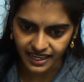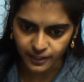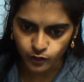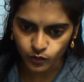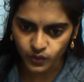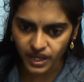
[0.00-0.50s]

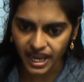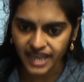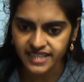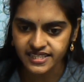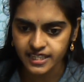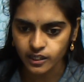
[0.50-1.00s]
2a
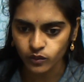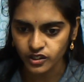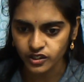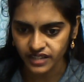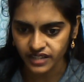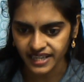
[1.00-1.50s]
is equal
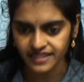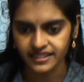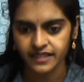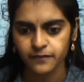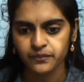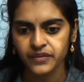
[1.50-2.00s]
to
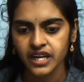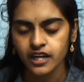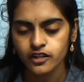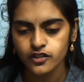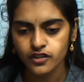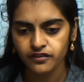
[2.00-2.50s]
90.
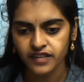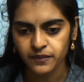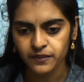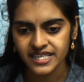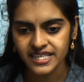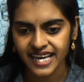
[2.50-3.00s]
So
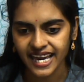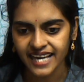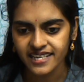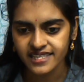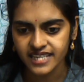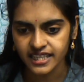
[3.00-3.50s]
from this
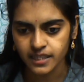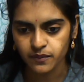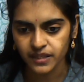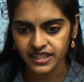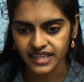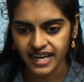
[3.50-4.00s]
a is nothing
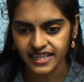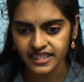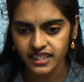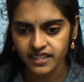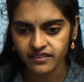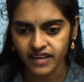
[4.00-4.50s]
but
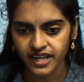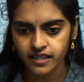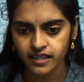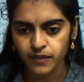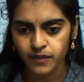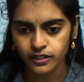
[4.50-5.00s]
90
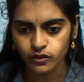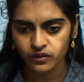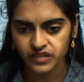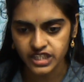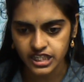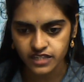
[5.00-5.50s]
divided by 2,
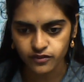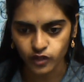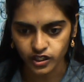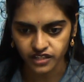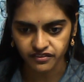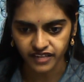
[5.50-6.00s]
which is
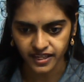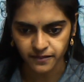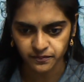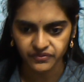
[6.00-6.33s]
45.